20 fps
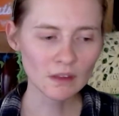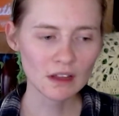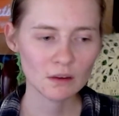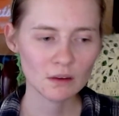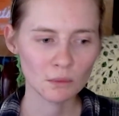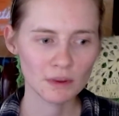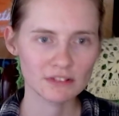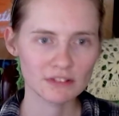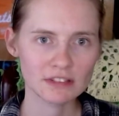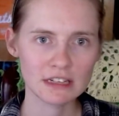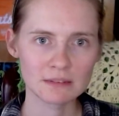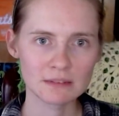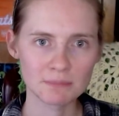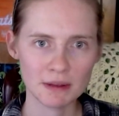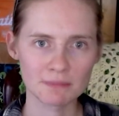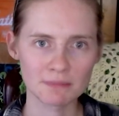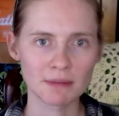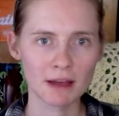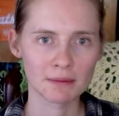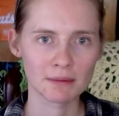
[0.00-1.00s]
we've seen
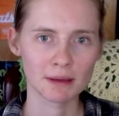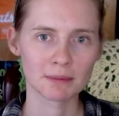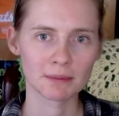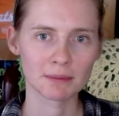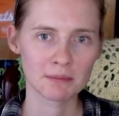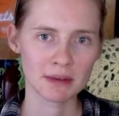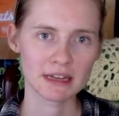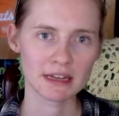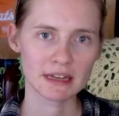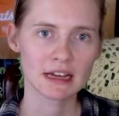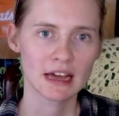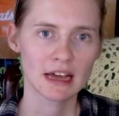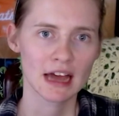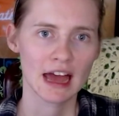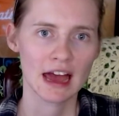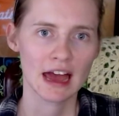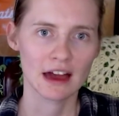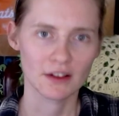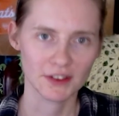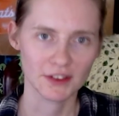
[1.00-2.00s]
bit by bit by bit
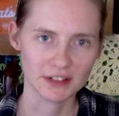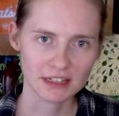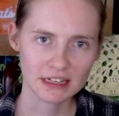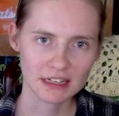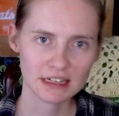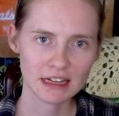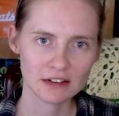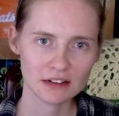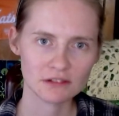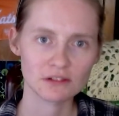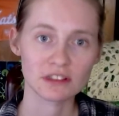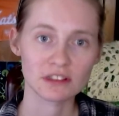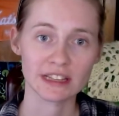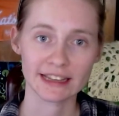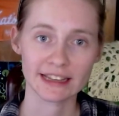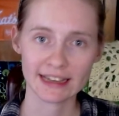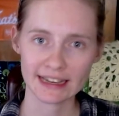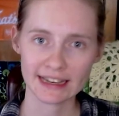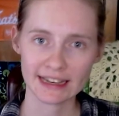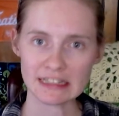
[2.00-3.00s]
how the teenagers, the
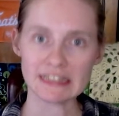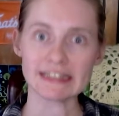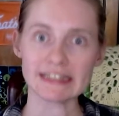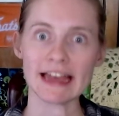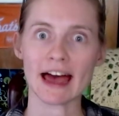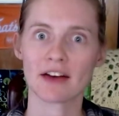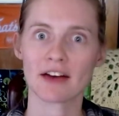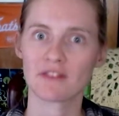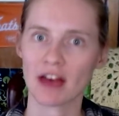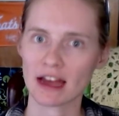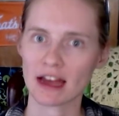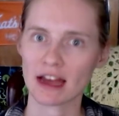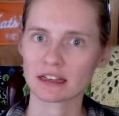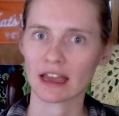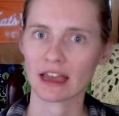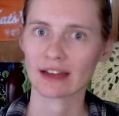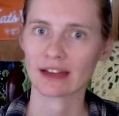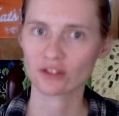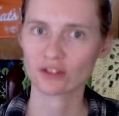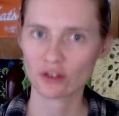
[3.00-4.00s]
kids, have had to
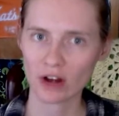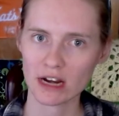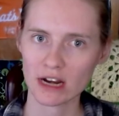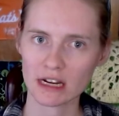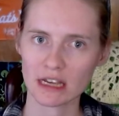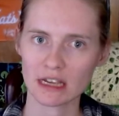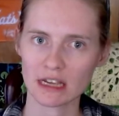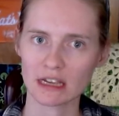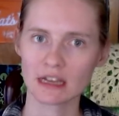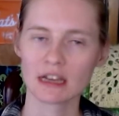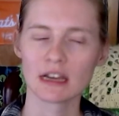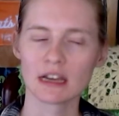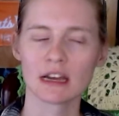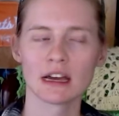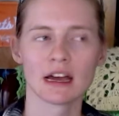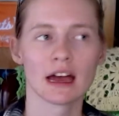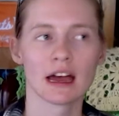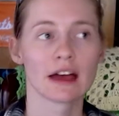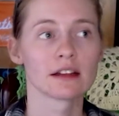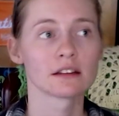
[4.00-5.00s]
have training
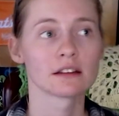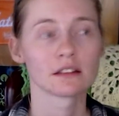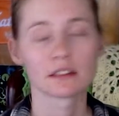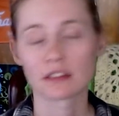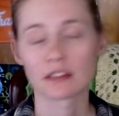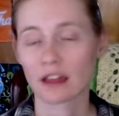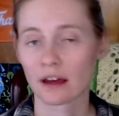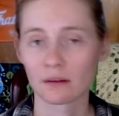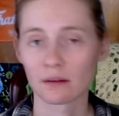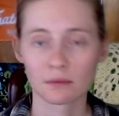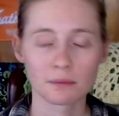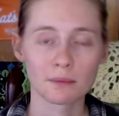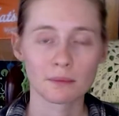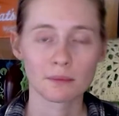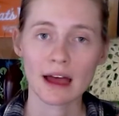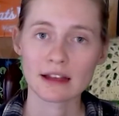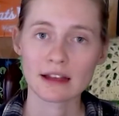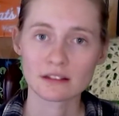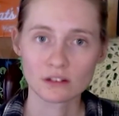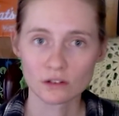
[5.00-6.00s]
that,
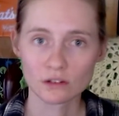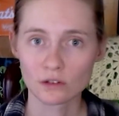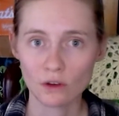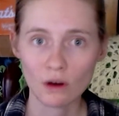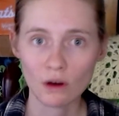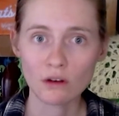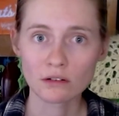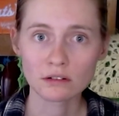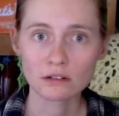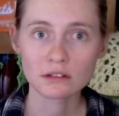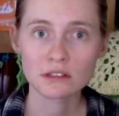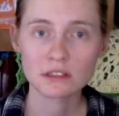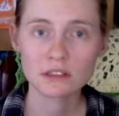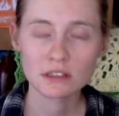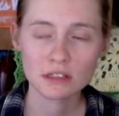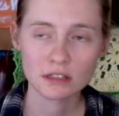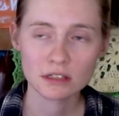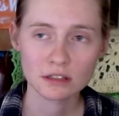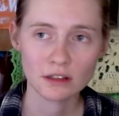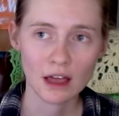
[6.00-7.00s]
as
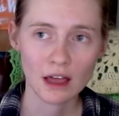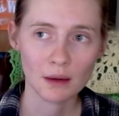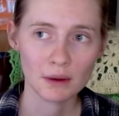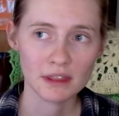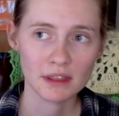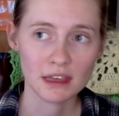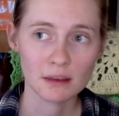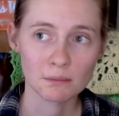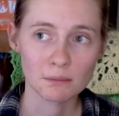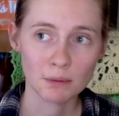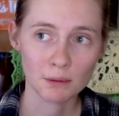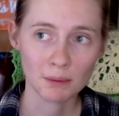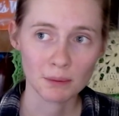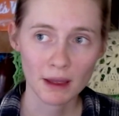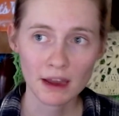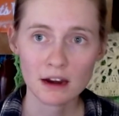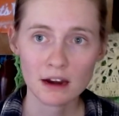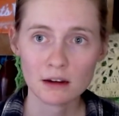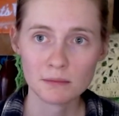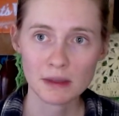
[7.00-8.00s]
adults, so that way they can
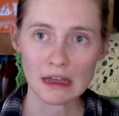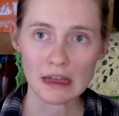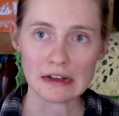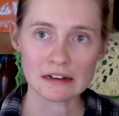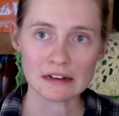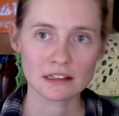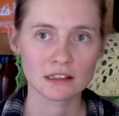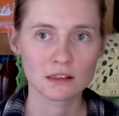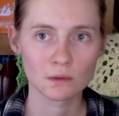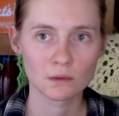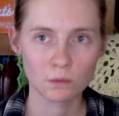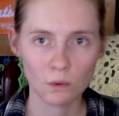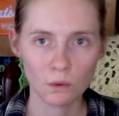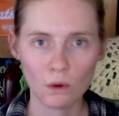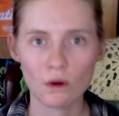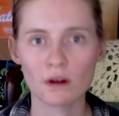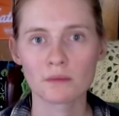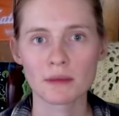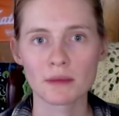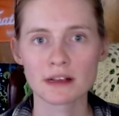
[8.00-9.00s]
prepare because the
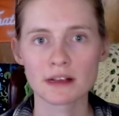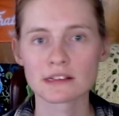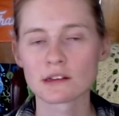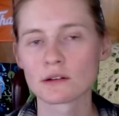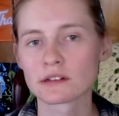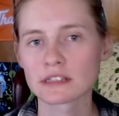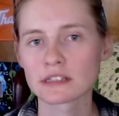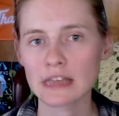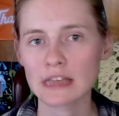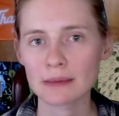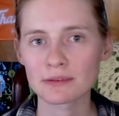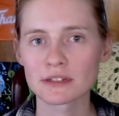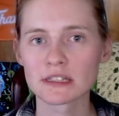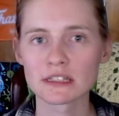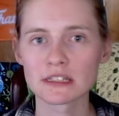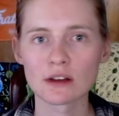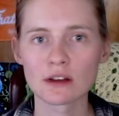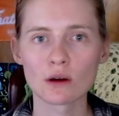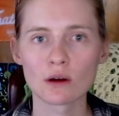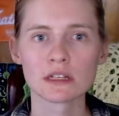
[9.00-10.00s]
war makes no exceptions.
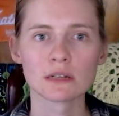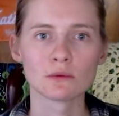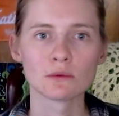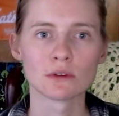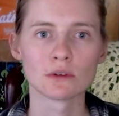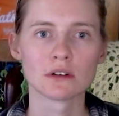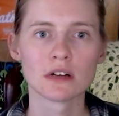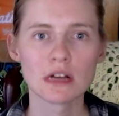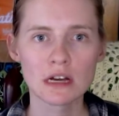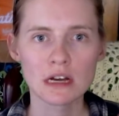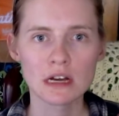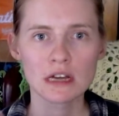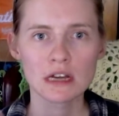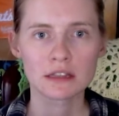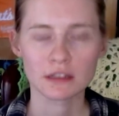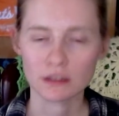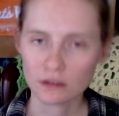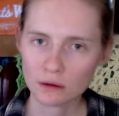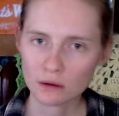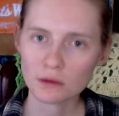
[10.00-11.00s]
Not only will
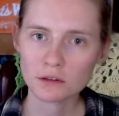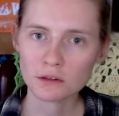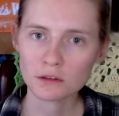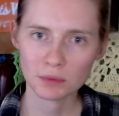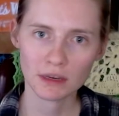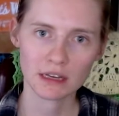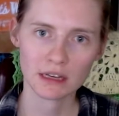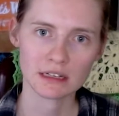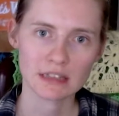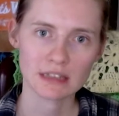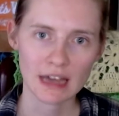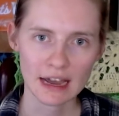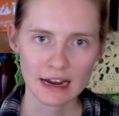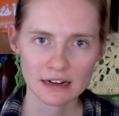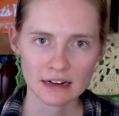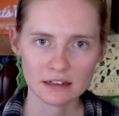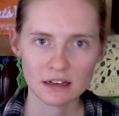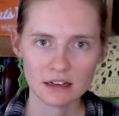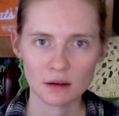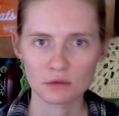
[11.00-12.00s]
the adults be
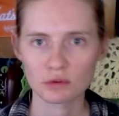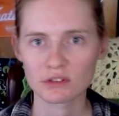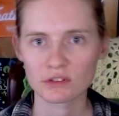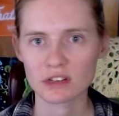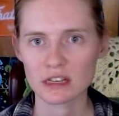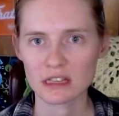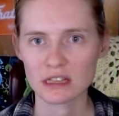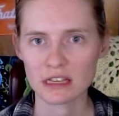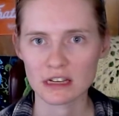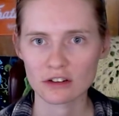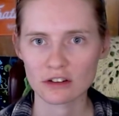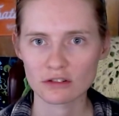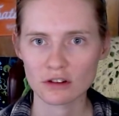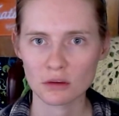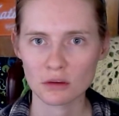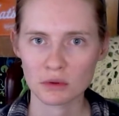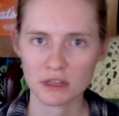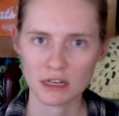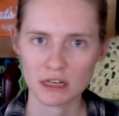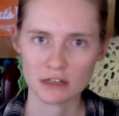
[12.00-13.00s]
attacked, which we see in the intro
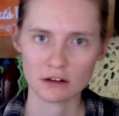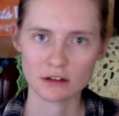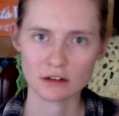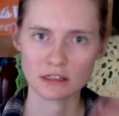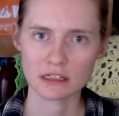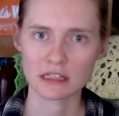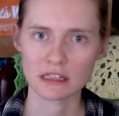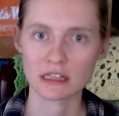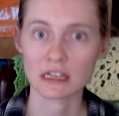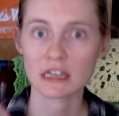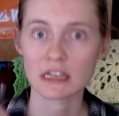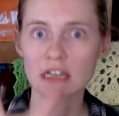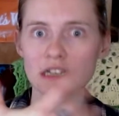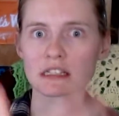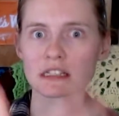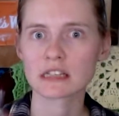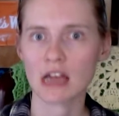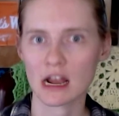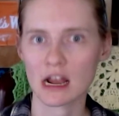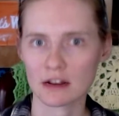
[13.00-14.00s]
with the adults, and the
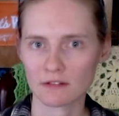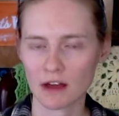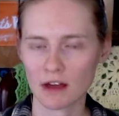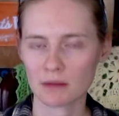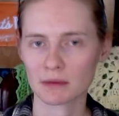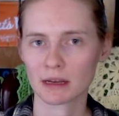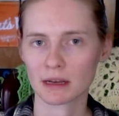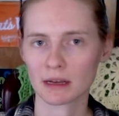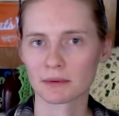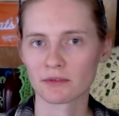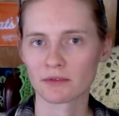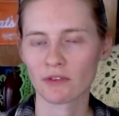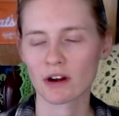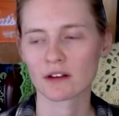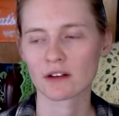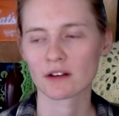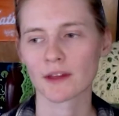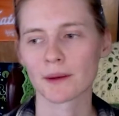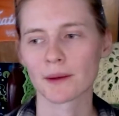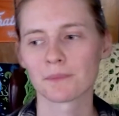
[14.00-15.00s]
kids kind of coming up in front
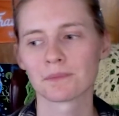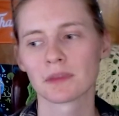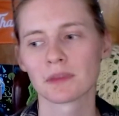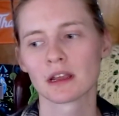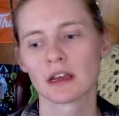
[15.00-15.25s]
of them,